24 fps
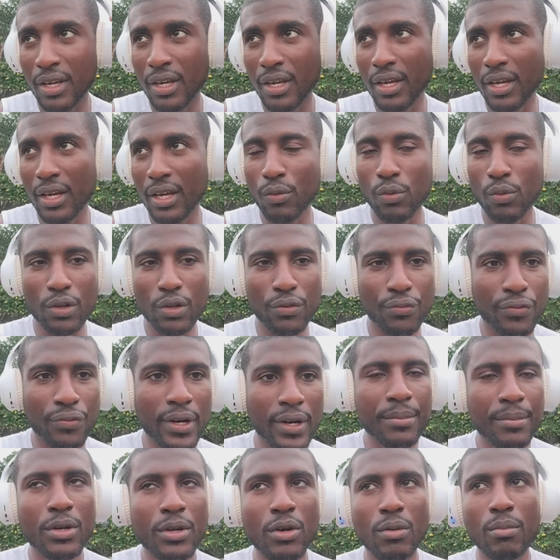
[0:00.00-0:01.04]
it will frame
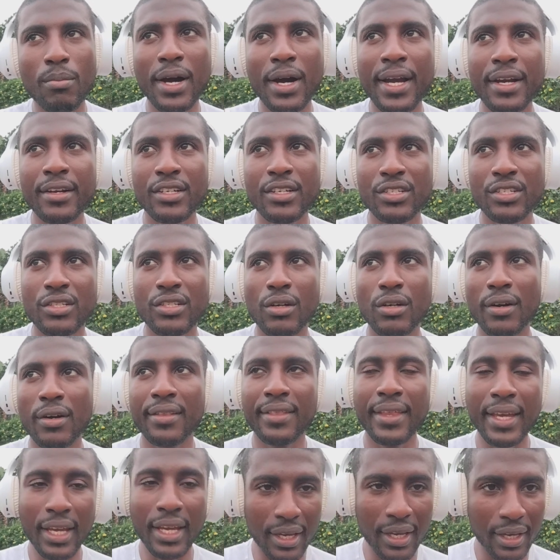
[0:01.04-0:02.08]
your mind to start
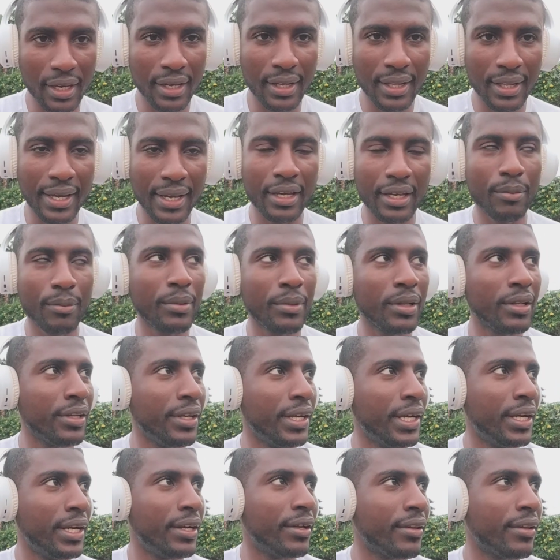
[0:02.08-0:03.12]
thinking like a
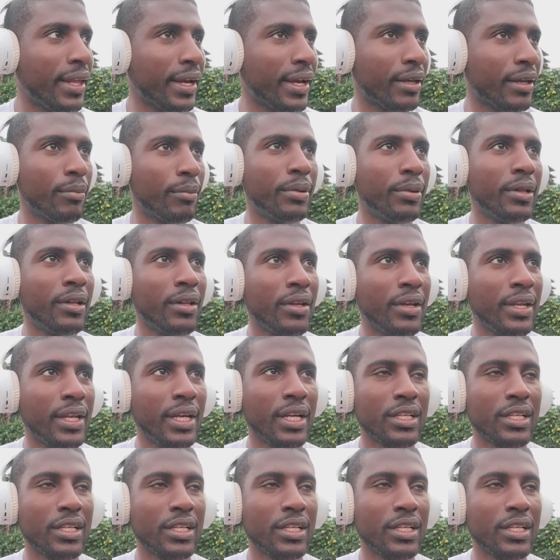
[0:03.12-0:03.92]
millionaire, like a billionaire.